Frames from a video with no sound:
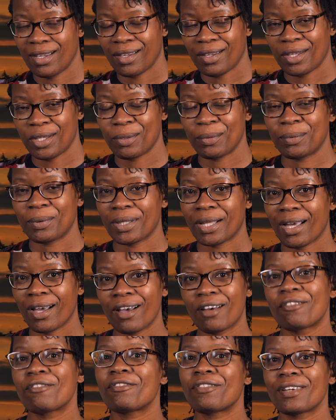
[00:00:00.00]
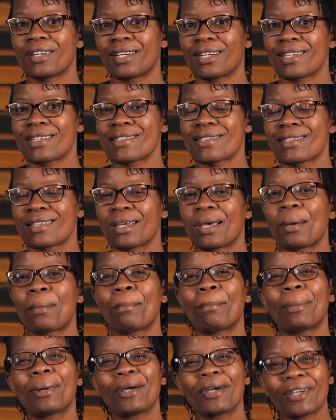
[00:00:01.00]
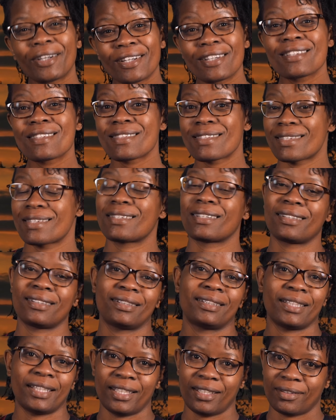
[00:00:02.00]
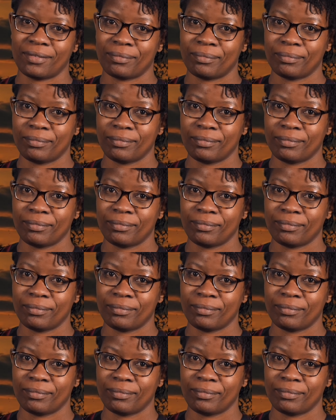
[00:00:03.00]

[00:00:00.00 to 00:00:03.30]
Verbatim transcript: He will comfort us personally.